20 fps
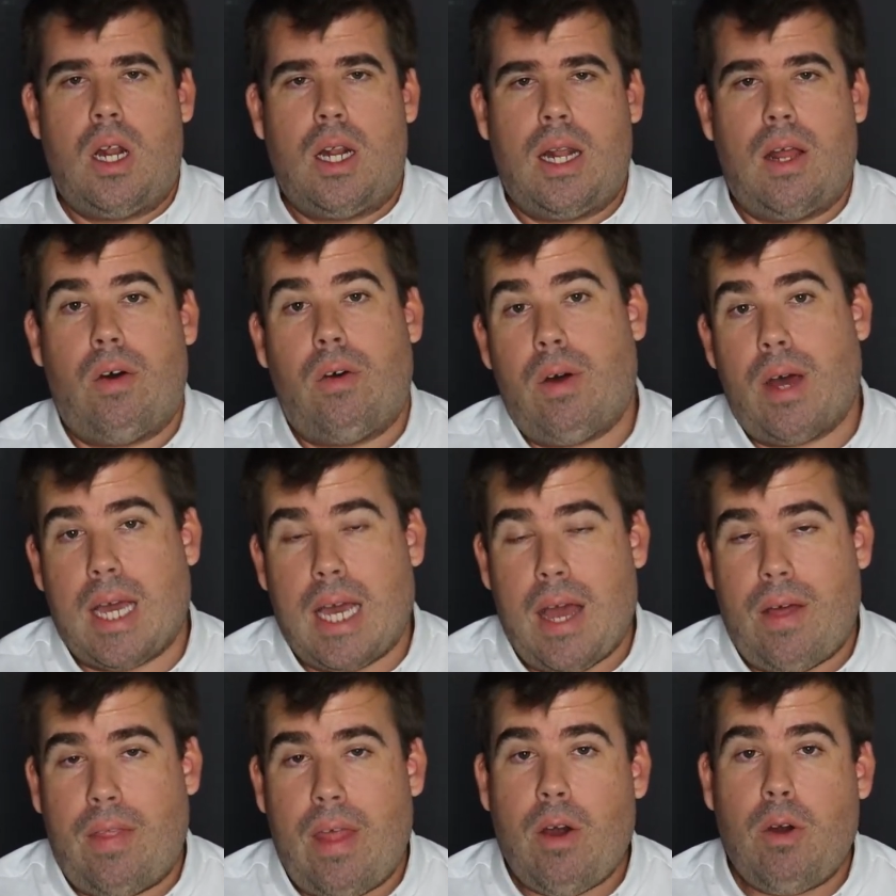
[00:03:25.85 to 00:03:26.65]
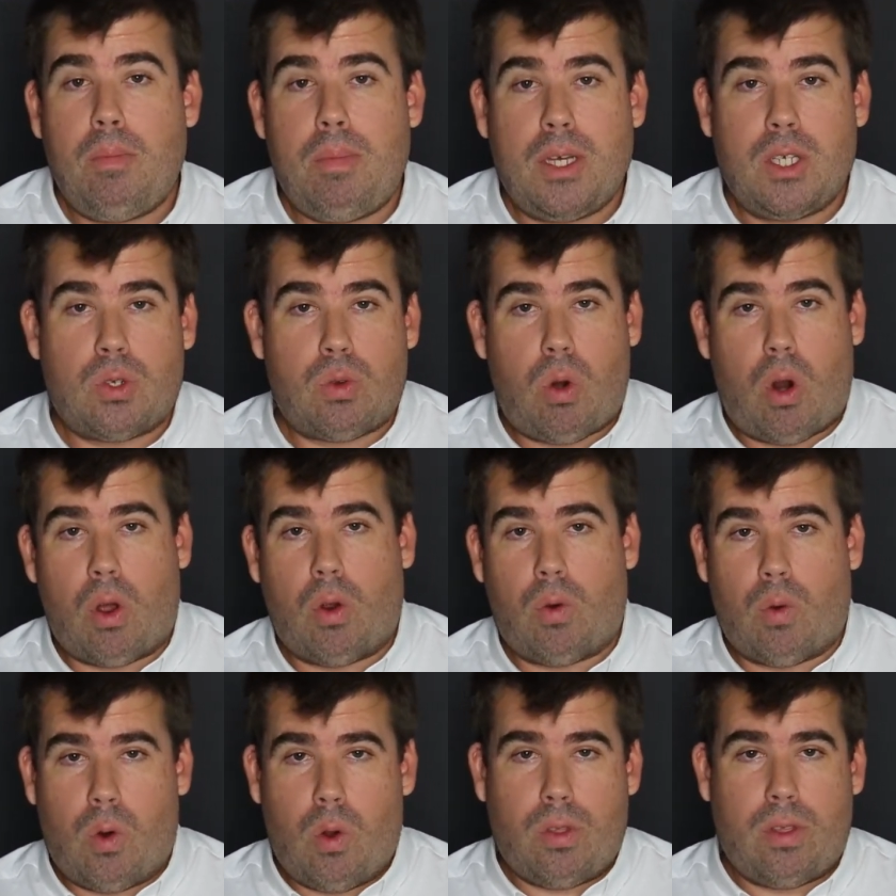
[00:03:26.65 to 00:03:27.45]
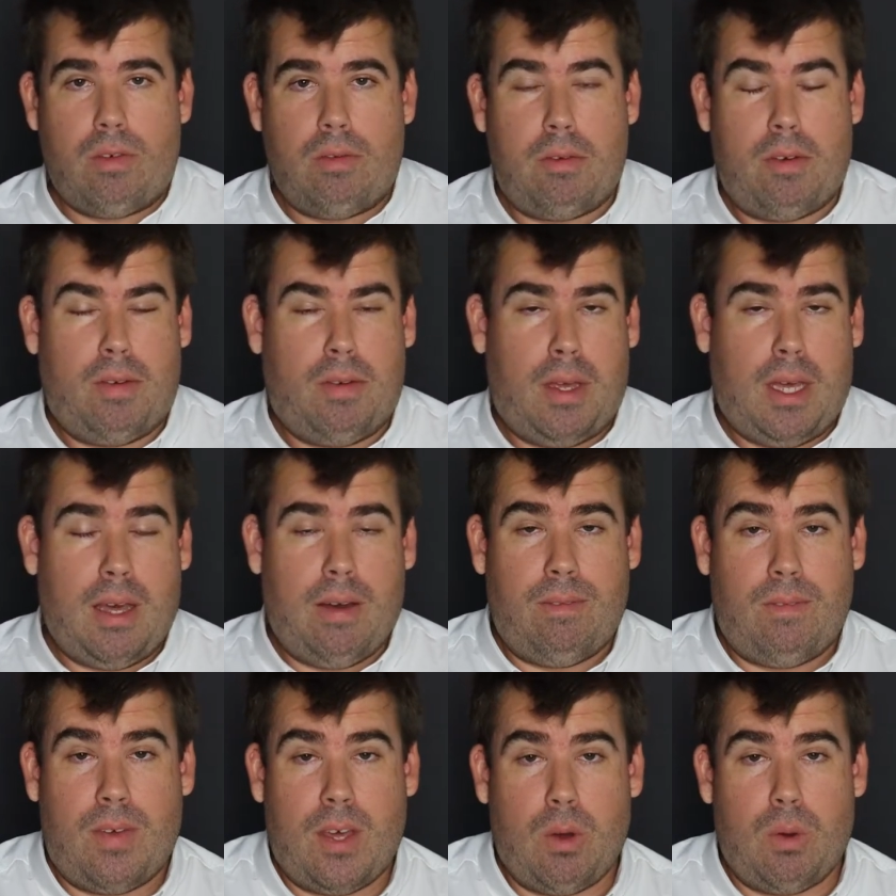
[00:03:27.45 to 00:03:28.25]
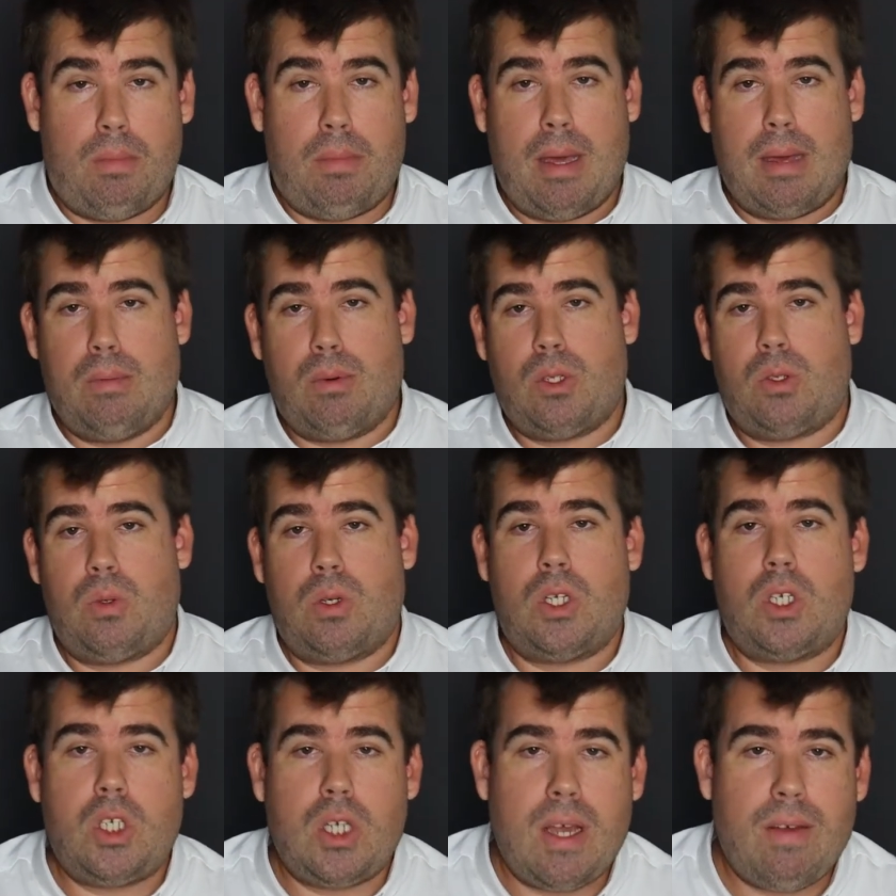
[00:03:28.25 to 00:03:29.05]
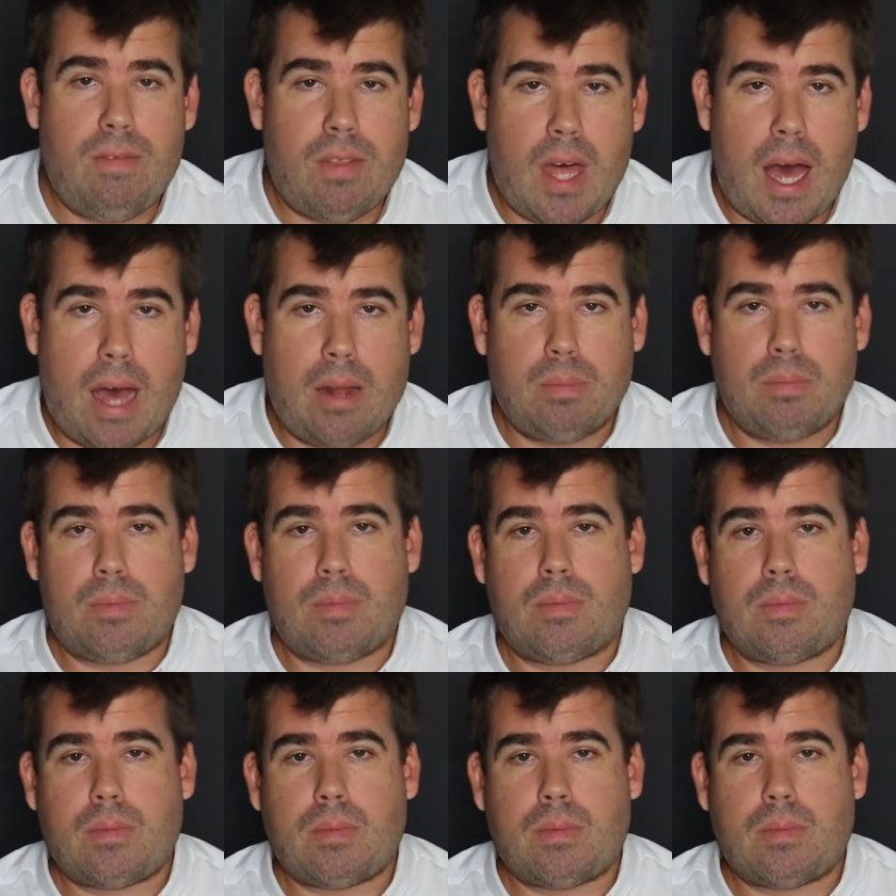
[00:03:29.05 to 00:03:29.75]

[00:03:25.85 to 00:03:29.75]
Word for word: Now, again, that would be strong growth if he would be able to achieve that,